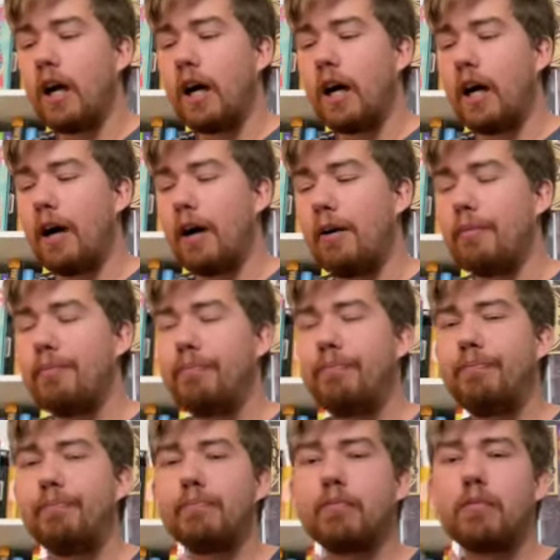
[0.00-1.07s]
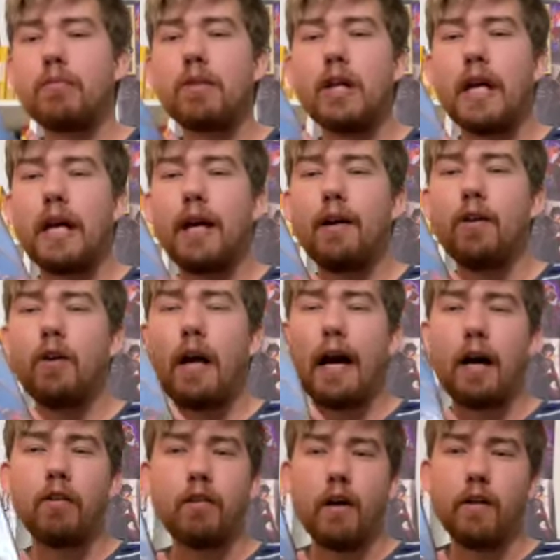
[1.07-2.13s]
Um,
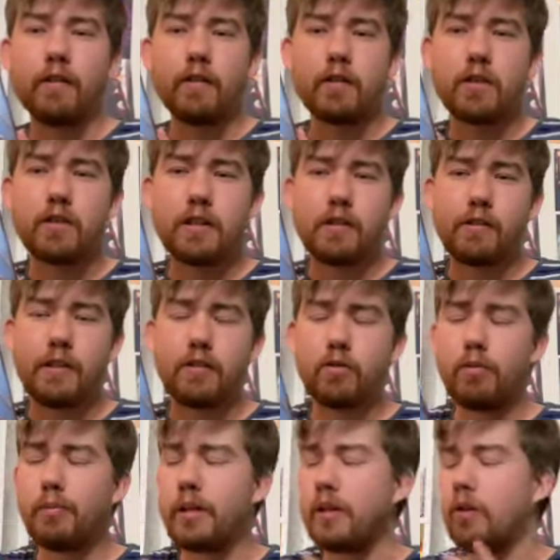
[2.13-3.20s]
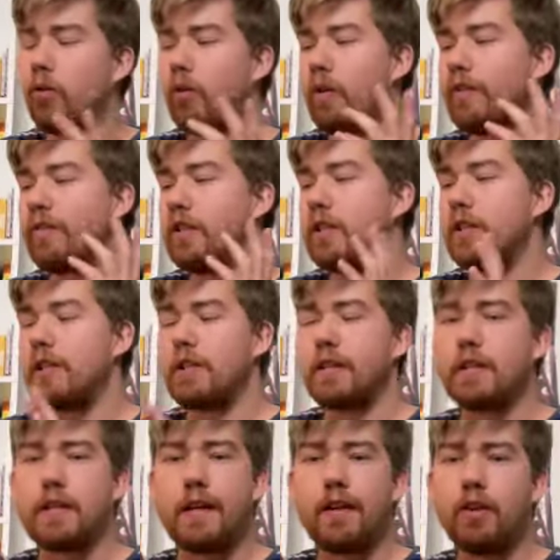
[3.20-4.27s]
how long this series will be or if this is a
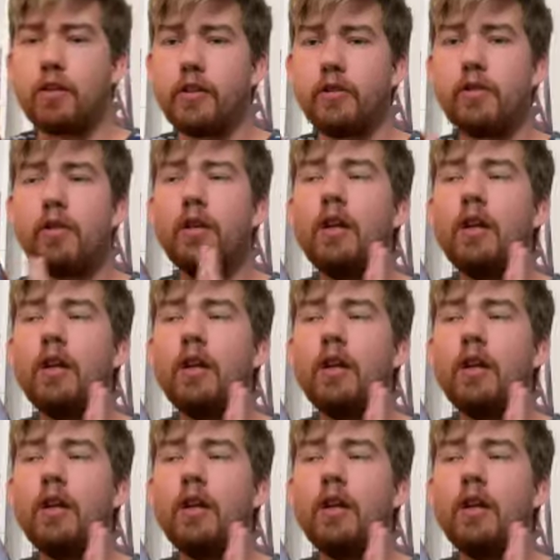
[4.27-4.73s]
standalone.